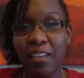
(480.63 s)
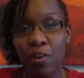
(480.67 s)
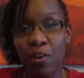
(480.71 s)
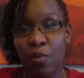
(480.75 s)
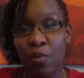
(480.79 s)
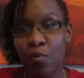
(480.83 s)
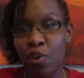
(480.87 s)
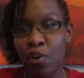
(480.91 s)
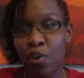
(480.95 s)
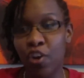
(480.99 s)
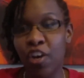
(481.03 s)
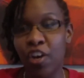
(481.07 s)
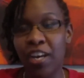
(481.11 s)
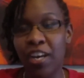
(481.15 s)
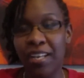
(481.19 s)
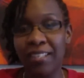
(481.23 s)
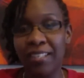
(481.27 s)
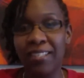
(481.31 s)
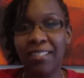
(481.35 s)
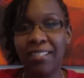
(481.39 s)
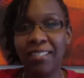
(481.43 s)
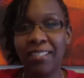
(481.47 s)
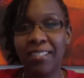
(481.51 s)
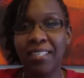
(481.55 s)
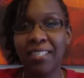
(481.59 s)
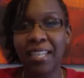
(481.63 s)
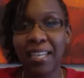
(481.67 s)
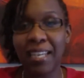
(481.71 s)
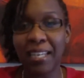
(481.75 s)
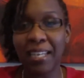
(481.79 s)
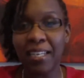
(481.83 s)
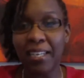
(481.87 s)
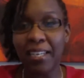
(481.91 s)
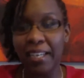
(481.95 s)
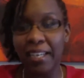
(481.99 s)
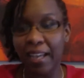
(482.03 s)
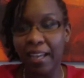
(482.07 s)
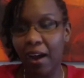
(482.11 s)
where you're going to sit
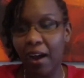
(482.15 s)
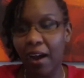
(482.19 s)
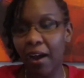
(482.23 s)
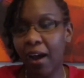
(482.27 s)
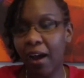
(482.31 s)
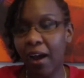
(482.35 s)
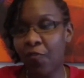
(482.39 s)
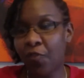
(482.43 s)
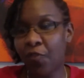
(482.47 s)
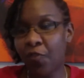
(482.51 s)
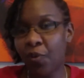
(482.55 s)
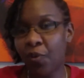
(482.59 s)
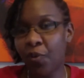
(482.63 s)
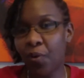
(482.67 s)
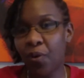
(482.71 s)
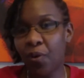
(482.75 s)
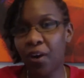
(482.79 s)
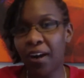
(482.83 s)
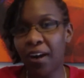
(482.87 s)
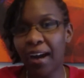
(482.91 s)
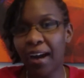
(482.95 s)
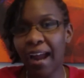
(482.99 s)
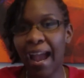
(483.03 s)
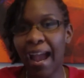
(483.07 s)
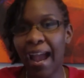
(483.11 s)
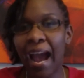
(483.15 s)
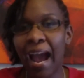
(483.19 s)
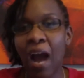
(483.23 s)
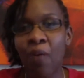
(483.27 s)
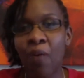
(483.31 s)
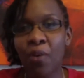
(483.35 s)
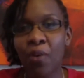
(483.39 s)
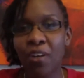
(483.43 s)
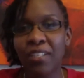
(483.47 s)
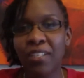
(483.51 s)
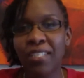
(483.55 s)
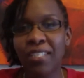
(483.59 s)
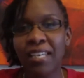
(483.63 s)
for
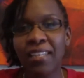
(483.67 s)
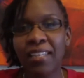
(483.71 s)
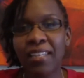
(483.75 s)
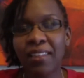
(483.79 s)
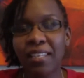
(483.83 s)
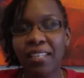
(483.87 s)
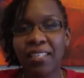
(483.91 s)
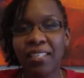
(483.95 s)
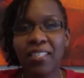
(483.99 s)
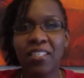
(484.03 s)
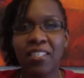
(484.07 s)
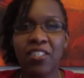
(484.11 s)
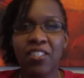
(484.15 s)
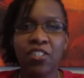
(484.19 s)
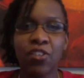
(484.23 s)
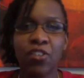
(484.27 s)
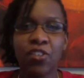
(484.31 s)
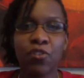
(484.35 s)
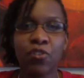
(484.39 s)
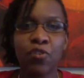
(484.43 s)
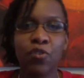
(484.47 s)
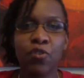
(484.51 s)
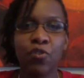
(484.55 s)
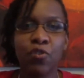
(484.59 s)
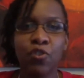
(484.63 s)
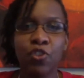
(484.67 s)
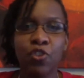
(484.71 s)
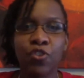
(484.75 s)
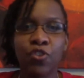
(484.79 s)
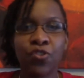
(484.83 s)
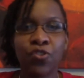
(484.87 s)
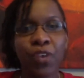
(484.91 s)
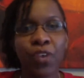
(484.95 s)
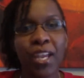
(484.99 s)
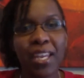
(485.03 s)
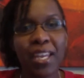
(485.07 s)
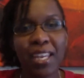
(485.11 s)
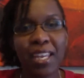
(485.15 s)
hours and listen to
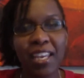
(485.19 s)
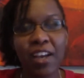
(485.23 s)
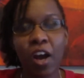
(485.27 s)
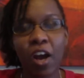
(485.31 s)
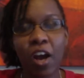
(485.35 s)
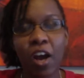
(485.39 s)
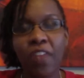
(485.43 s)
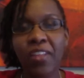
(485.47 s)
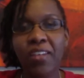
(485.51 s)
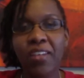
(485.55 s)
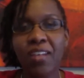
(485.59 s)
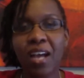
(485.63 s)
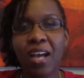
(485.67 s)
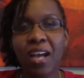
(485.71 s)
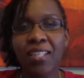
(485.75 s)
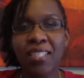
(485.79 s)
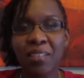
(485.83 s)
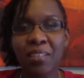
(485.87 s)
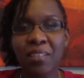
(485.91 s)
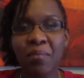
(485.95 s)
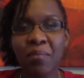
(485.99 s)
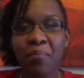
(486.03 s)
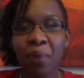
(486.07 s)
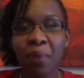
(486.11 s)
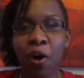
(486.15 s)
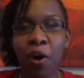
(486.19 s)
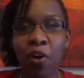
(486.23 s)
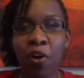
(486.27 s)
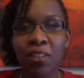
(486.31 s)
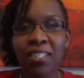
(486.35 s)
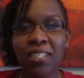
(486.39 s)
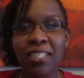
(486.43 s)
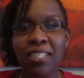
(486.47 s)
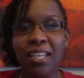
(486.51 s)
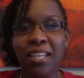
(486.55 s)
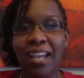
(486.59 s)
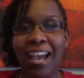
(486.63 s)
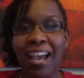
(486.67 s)
training on the nuts and
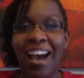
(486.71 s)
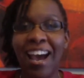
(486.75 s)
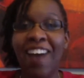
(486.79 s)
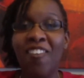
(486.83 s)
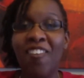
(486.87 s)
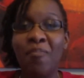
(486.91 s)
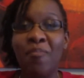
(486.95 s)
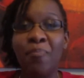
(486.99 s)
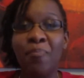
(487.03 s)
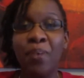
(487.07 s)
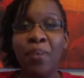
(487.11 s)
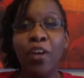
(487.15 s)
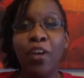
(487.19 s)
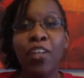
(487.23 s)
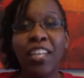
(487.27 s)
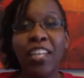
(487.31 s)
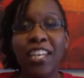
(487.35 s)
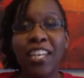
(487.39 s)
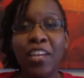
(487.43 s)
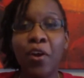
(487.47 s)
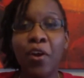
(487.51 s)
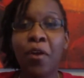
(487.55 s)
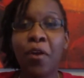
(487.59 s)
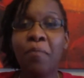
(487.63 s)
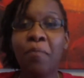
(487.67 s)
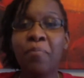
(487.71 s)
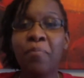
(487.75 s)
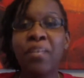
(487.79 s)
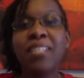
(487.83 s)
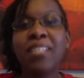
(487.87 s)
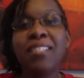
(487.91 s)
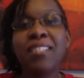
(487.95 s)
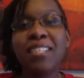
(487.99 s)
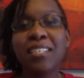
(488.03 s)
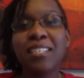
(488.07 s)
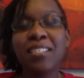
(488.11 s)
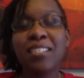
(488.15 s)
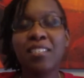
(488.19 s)
bolts of building your
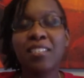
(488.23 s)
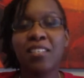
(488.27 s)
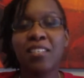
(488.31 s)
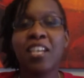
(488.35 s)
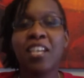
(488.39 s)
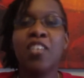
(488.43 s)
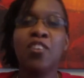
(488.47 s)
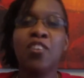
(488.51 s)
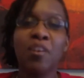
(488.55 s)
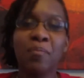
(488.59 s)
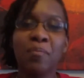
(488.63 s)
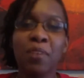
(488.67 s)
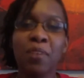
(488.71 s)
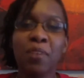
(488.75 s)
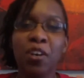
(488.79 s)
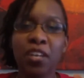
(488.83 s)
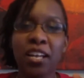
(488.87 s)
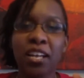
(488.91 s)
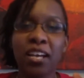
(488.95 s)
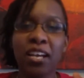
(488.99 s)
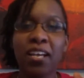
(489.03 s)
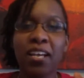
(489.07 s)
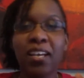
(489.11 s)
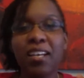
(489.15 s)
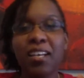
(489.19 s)
business so that you can build a